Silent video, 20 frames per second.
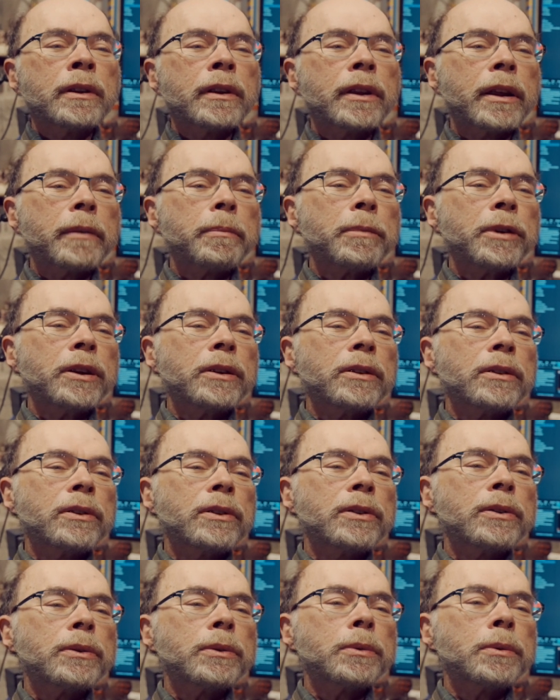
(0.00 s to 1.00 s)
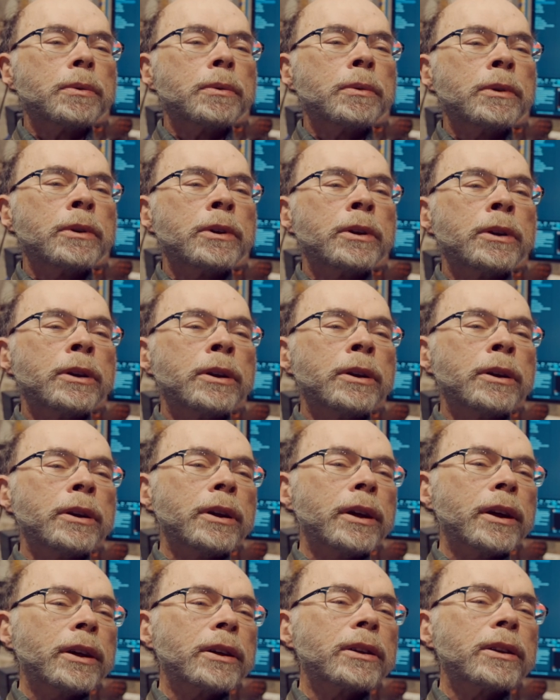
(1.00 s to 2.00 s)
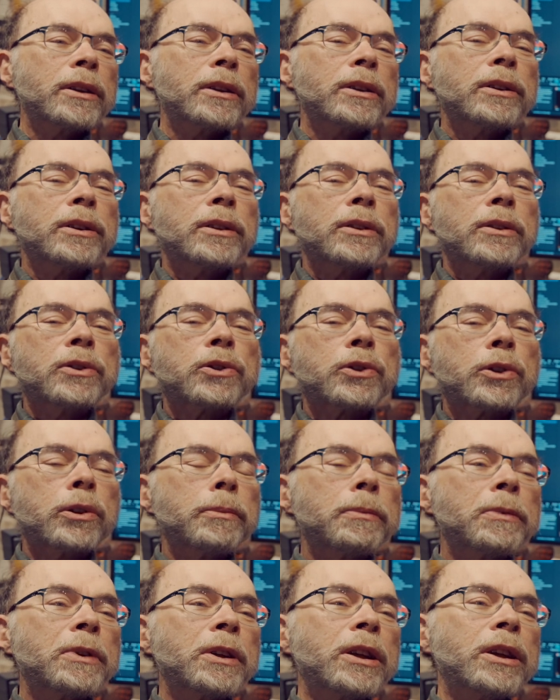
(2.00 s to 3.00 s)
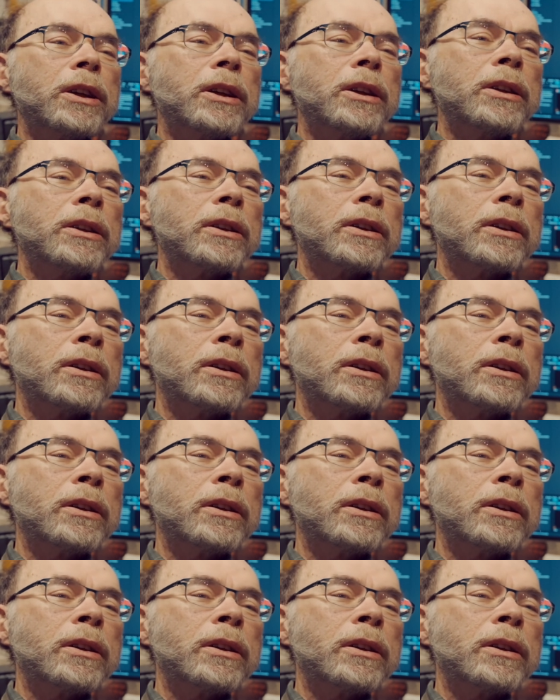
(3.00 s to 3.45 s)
They've been to England and Germany,